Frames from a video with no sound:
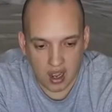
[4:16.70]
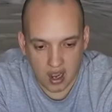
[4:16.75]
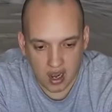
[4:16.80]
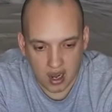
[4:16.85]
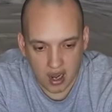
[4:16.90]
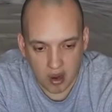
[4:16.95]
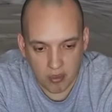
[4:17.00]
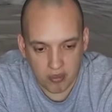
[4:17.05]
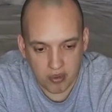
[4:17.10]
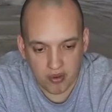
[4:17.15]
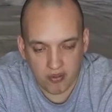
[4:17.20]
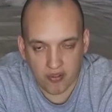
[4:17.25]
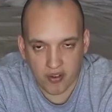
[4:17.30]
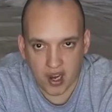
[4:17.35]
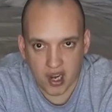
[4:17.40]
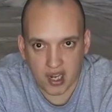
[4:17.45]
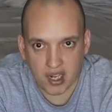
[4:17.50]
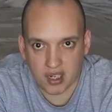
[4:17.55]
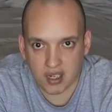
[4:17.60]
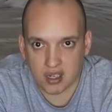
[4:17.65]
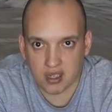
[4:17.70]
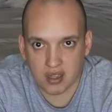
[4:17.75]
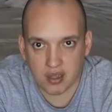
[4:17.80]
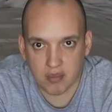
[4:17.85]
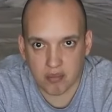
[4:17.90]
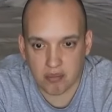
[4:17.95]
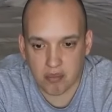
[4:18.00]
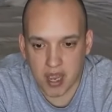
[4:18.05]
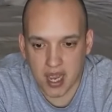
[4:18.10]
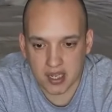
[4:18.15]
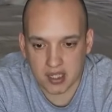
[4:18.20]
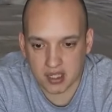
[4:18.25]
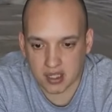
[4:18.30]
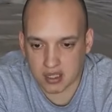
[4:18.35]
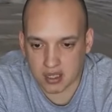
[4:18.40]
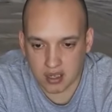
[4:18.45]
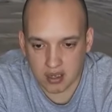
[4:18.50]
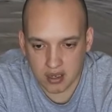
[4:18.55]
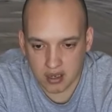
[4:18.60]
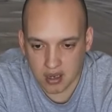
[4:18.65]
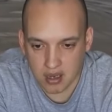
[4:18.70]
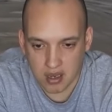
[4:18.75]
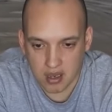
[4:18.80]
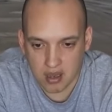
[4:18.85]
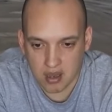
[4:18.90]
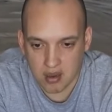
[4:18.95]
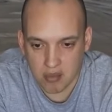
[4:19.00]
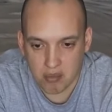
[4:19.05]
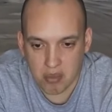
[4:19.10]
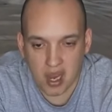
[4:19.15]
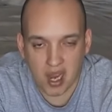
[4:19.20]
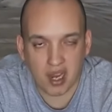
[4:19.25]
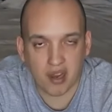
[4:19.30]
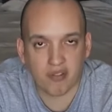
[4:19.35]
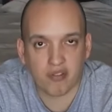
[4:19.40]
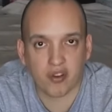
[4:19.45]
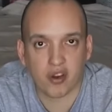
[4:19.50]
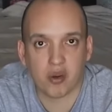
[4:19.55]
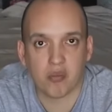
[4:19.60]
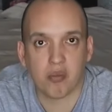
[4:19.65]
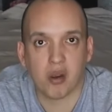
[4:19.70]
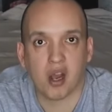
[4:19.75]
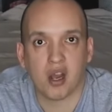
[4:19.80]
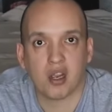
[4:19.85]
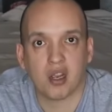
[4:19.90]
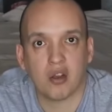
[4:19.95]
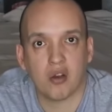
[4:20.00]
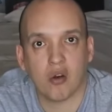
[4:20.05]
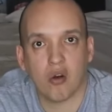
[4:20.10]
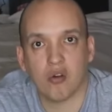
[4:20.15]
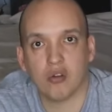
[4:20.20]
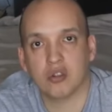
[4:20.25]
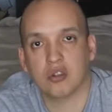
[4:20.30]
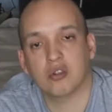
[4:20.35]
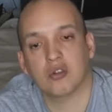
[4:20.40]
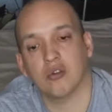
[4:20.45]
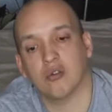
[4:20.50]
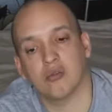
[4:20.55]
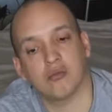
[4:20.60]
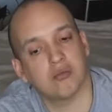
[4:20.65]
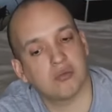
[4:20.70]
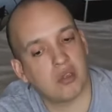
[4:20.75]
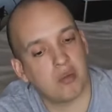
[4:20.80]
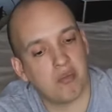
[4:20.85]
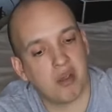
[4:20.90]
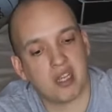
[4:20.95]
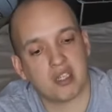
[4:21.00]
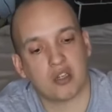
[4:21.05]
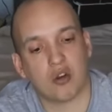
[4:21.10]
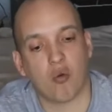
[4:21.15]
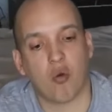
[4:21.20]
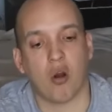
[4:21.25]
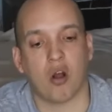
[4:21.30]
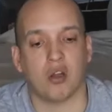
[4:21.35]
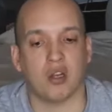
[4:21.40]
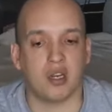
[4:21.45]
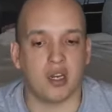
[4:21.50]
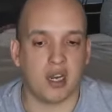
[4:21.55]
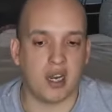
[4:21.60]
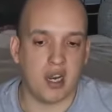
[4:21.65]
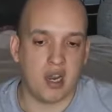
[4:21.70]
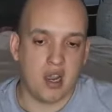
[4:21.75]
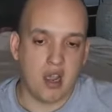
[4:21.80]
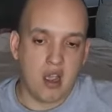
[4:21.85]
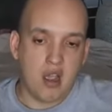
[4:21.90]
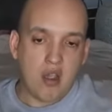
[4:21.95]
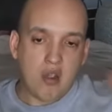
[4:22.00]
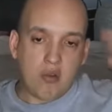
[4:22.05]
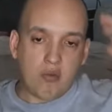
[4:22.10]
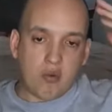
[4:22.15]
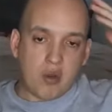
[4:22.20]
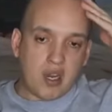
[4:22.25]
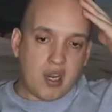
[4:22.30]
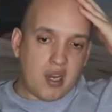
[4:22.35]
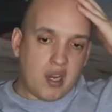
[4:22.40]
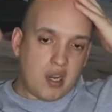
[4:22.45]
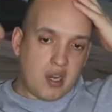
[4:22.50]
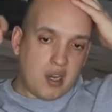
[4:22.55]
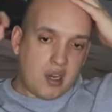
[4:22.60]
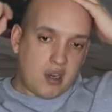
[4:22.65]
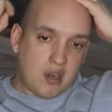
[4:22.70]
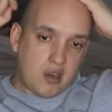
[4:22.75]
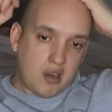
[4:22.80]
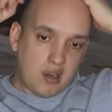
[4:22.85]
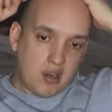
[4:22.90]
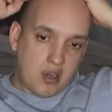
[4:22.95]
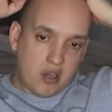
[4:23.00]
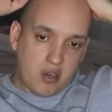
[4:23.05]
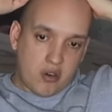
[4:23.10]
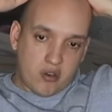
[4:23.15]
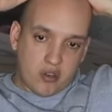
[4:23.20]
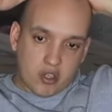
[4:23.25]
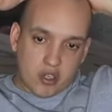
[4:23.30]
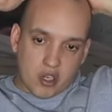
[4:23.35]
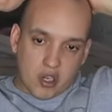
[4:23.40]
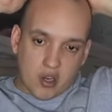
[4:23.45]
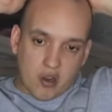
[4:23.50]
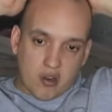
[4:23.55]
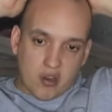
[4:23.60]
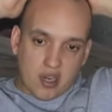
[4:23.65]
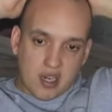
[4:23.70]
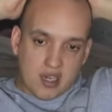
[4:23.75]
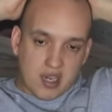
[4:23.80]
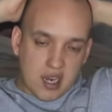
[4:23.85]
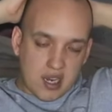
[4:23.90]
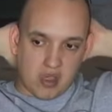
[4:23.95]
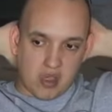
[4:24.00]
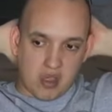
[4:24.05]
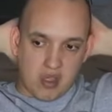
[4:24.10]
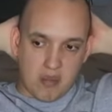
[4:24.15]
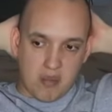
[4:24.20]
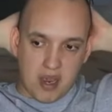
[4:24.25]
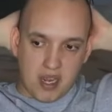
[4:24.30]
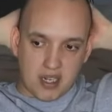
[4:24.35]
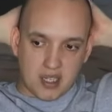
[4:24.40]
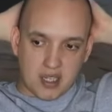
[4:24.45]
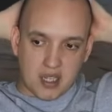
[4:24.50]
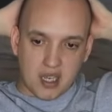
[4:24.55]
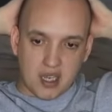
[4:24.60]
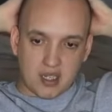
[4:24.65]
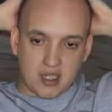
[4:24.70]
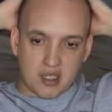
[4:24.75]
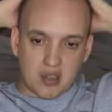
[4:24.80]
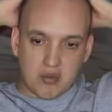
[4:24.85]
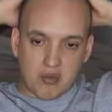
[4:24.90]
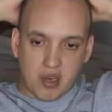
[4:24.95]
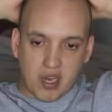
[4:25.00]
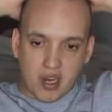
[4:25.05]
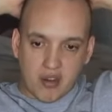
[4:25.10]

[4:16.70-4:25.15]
help you find the best bang for your buck, also the best quality. We usually only test the best things that we can